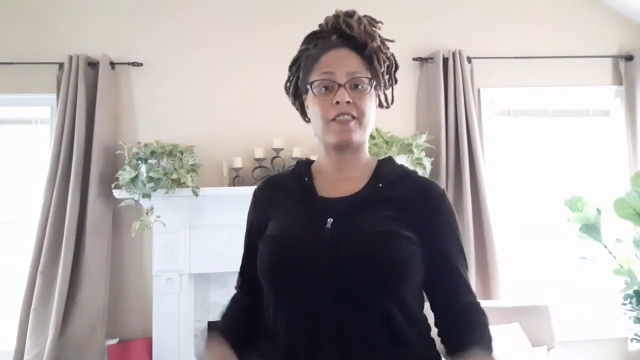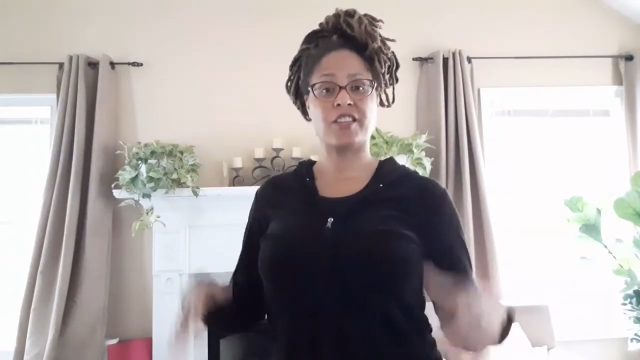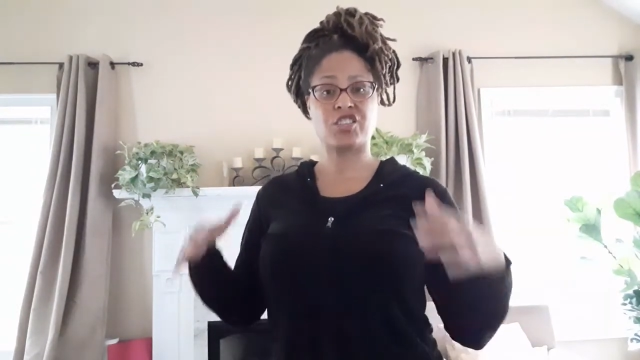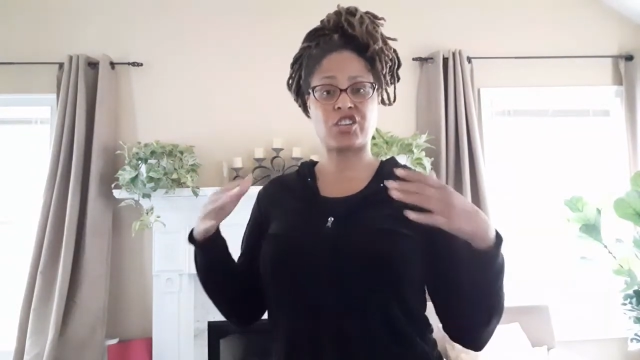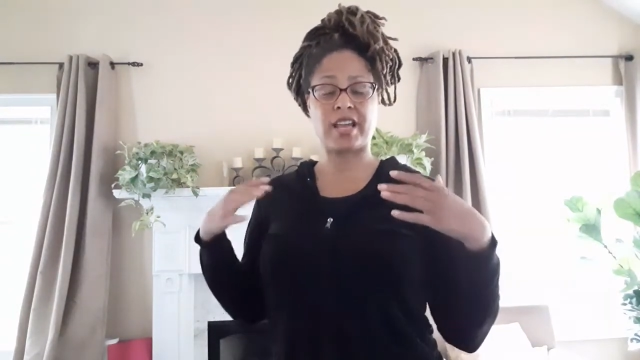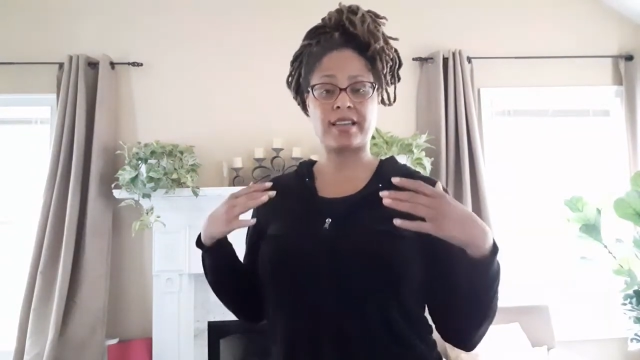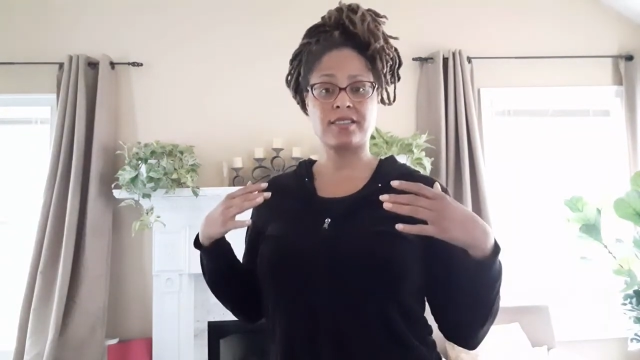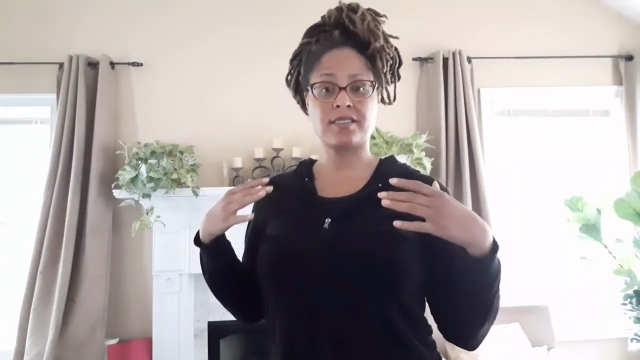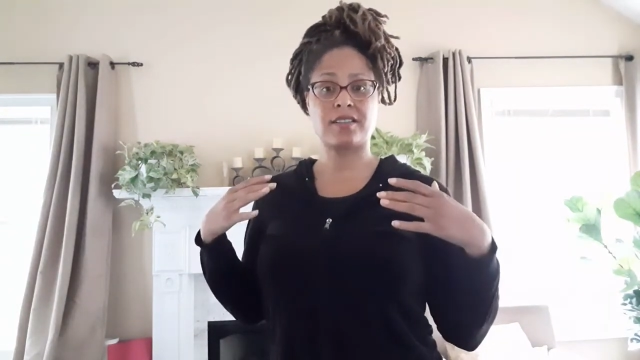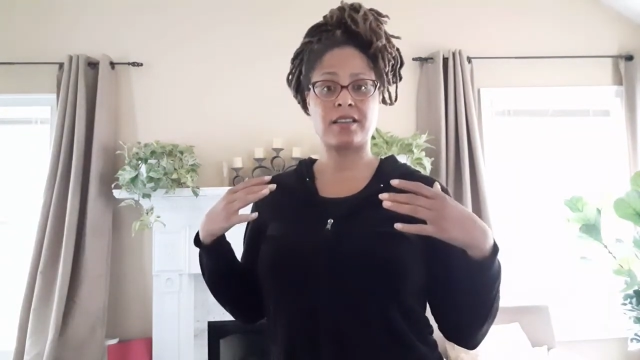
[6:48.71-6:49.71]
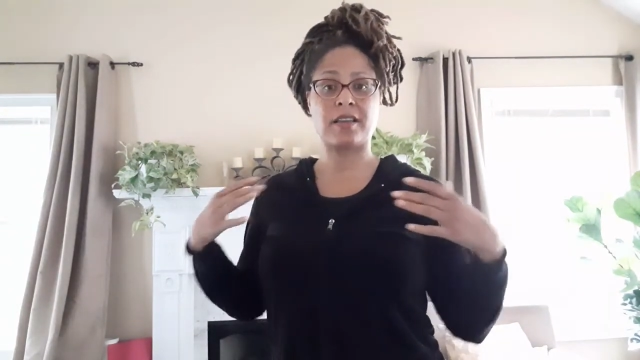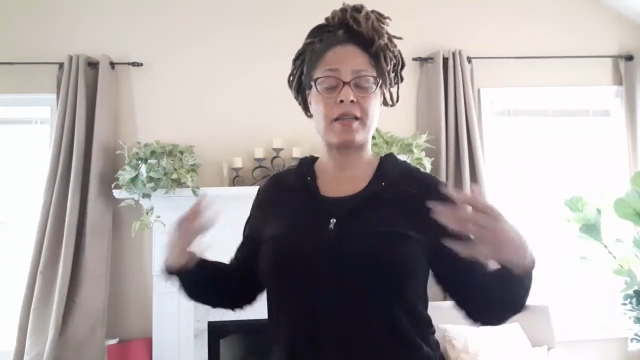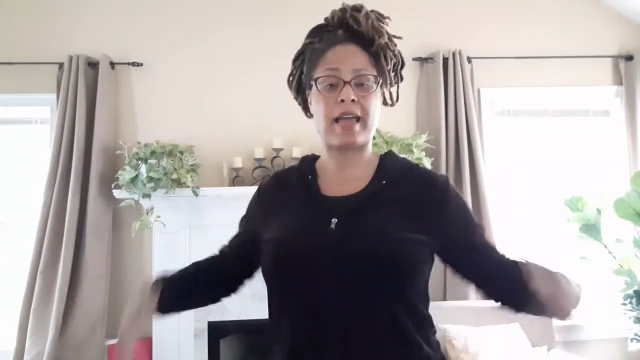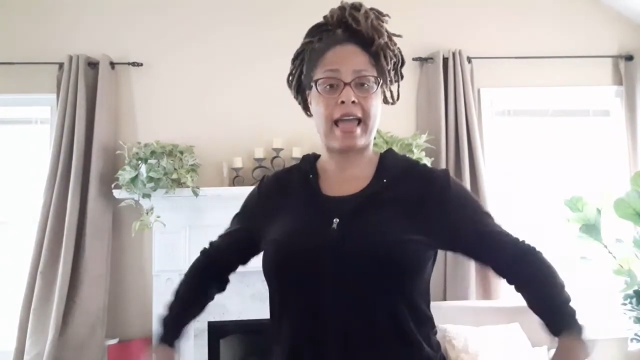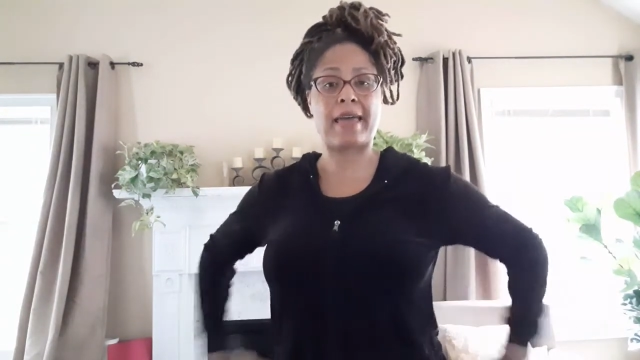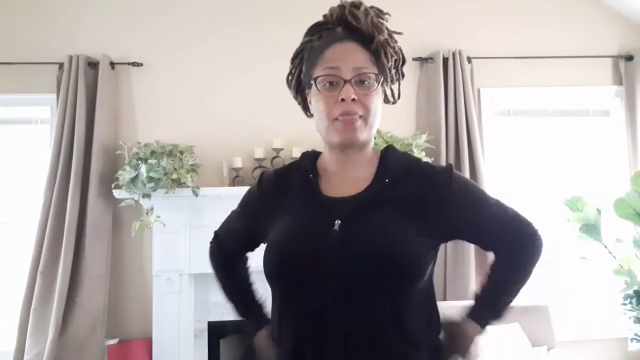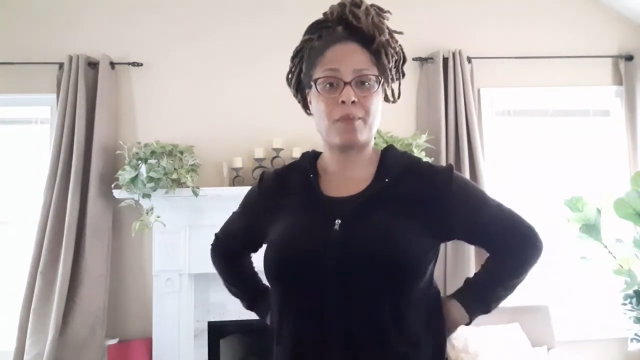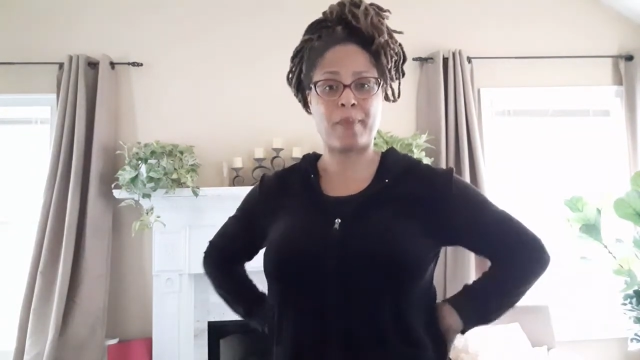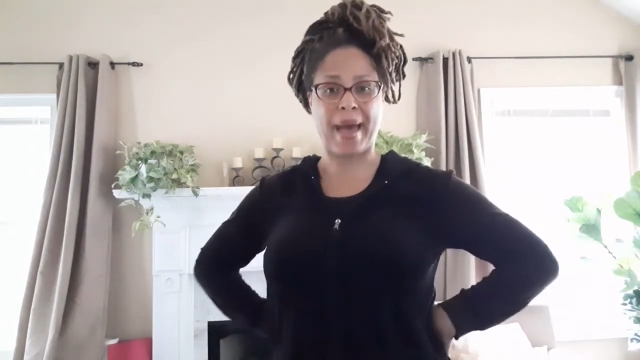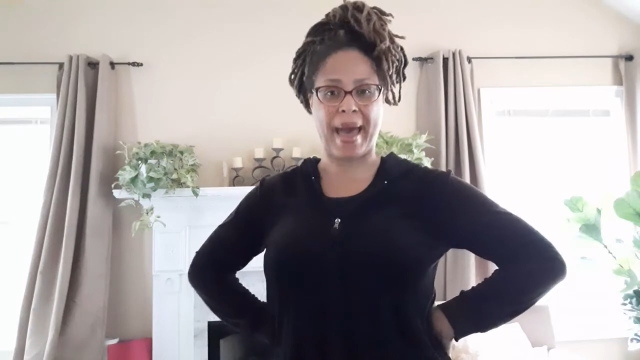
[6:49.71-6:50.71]
the chest, and the
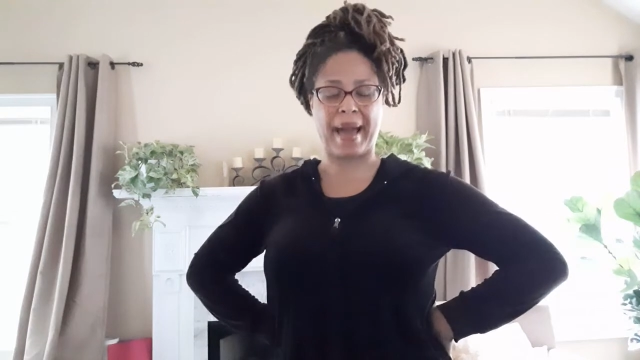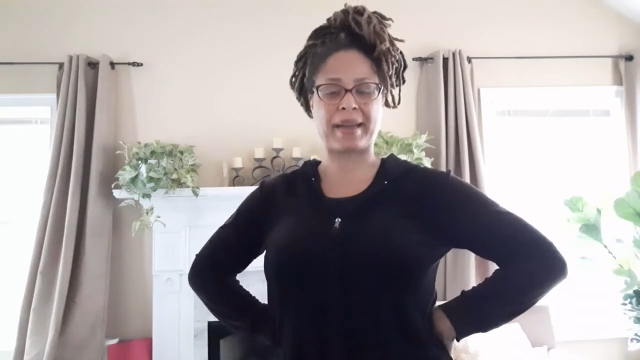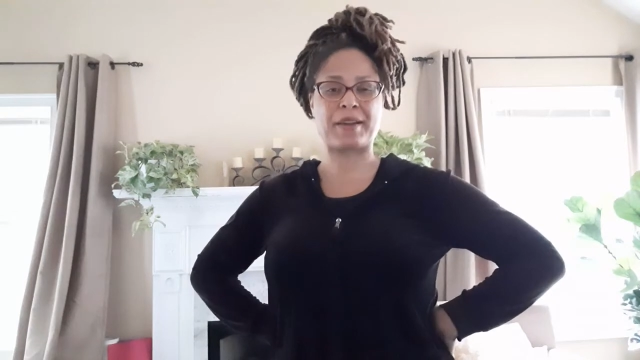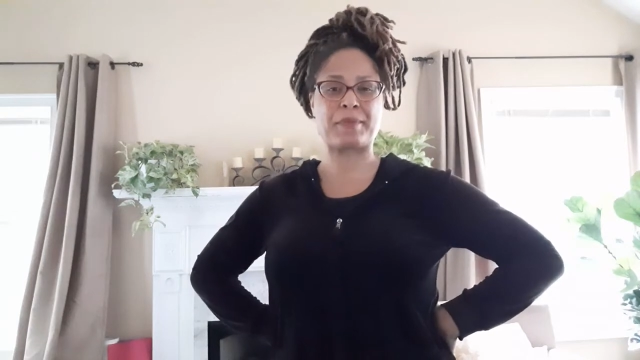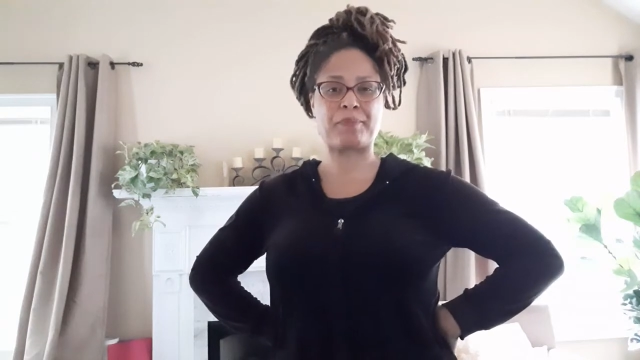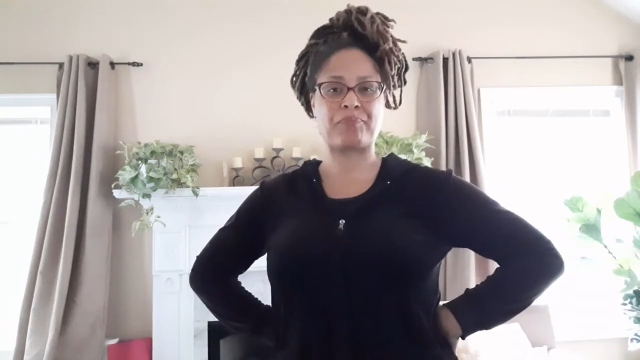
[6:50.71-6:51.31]
back.